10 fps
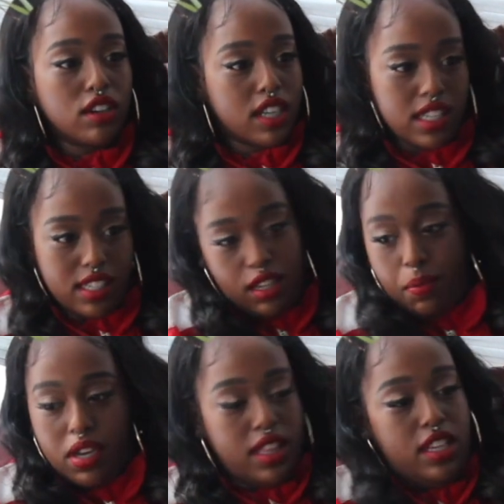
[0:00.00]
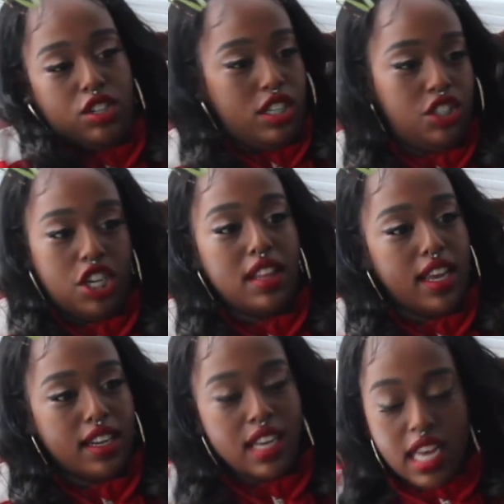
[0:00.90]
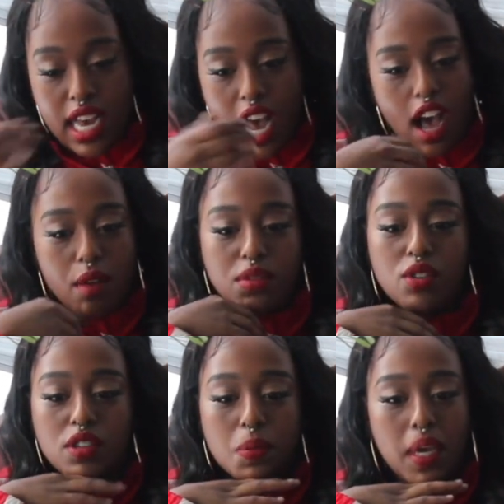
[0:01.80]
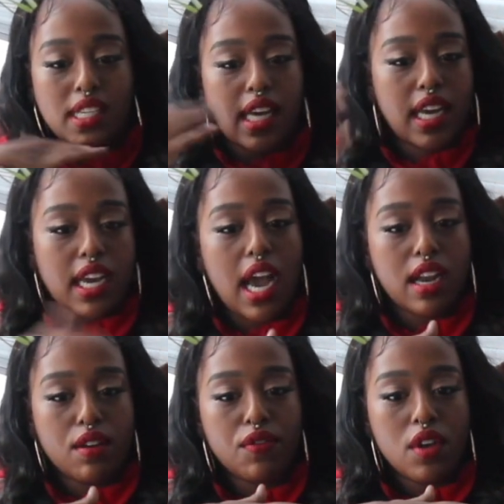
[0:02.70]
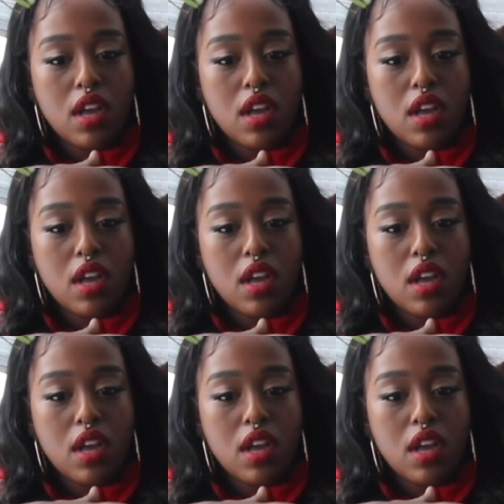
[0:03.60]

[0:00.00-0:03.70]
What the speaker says: because they're just chilling. So a space that can kind of